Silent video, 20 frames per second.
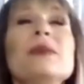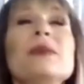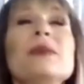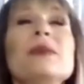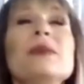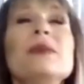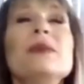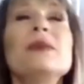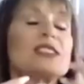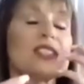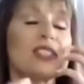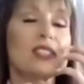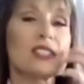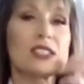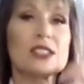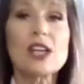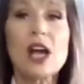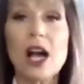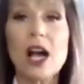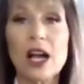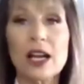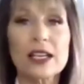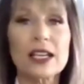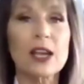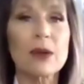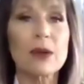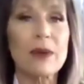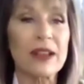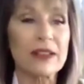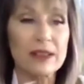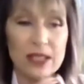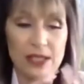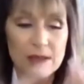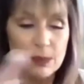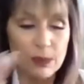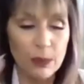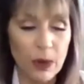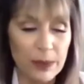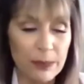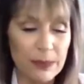gosh, she's just talking about this
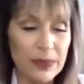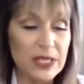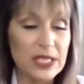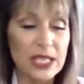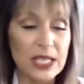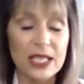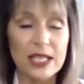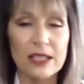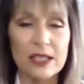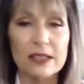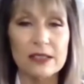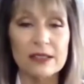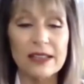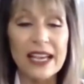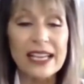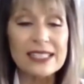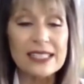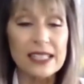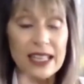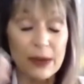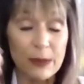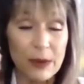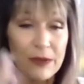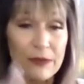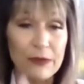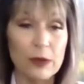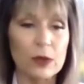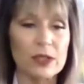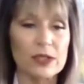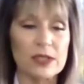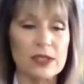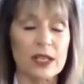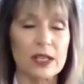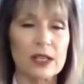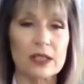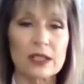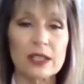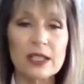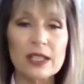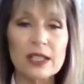one particular lesson that we focused
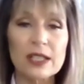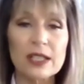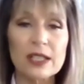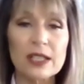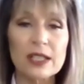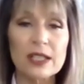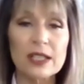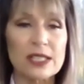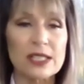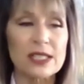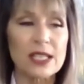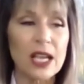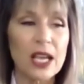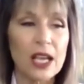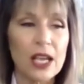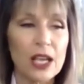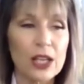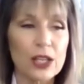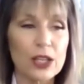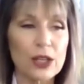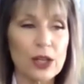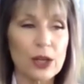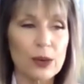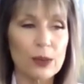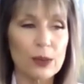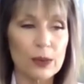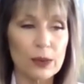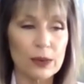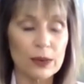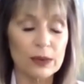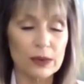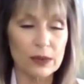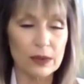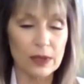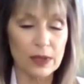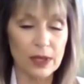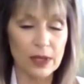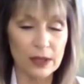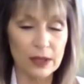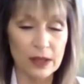on earlier, which is, you know,
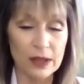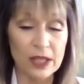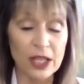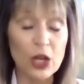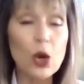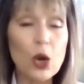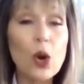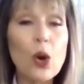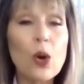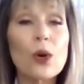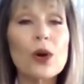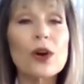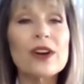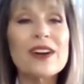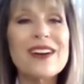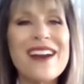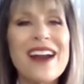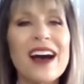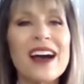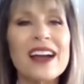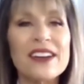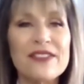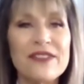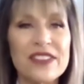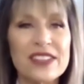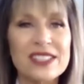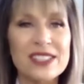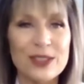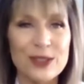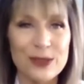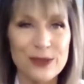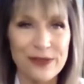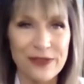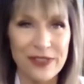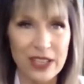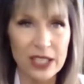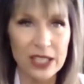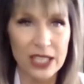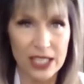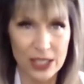the core non-physical
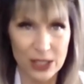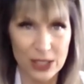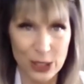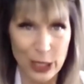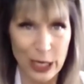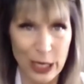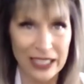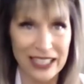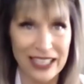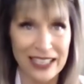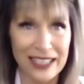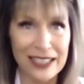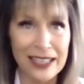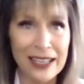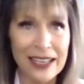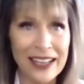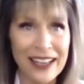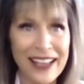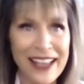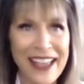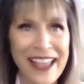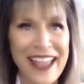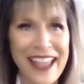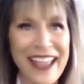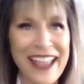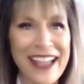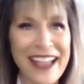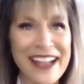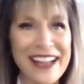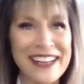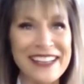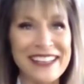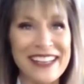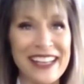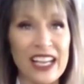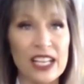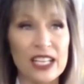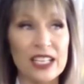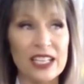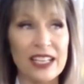feeling check-in. And,
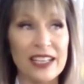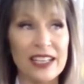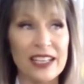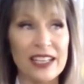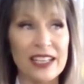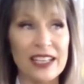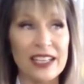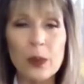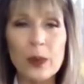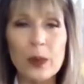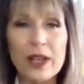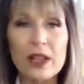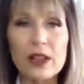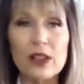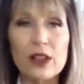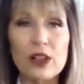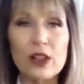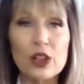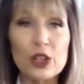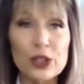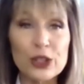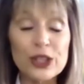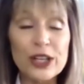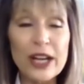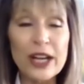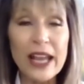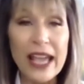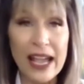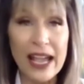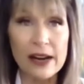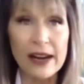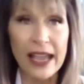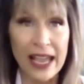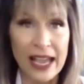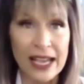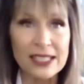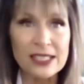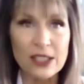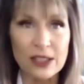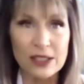and it's where we learn how to
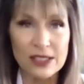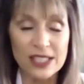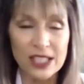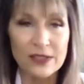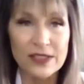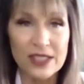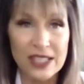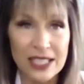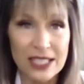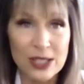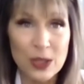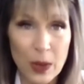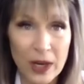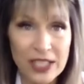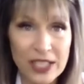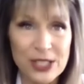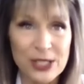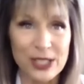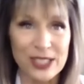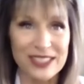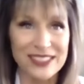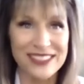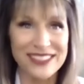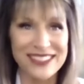ask ourselves these questions,